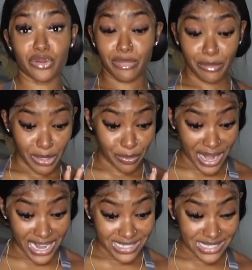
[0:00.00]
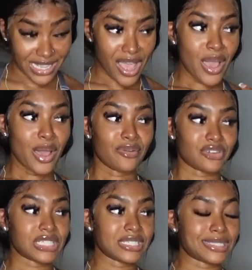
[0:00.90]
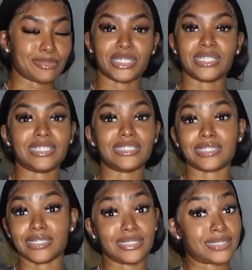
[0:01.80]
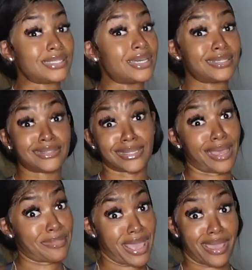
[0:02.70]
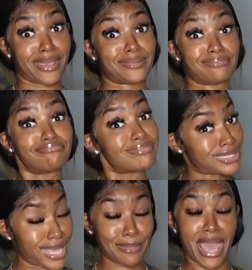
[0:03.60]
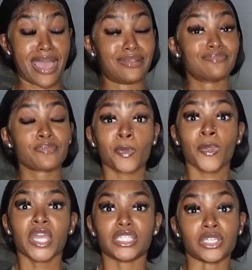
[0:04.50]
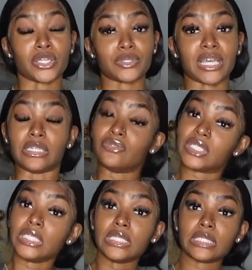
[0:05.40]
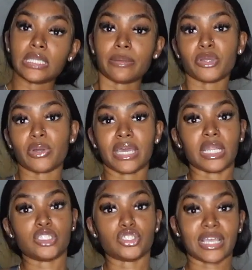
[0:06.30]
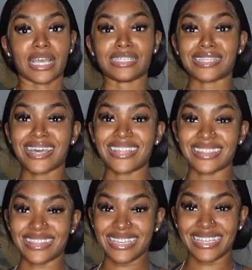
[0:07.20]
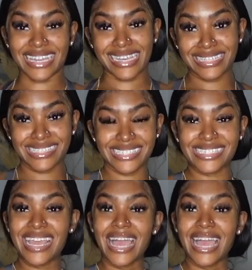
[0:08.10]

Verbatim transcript: remember the price for this, but it's, it's, it's not bad. not bad. So now that you've seen this, let me go ahead and show you guys the next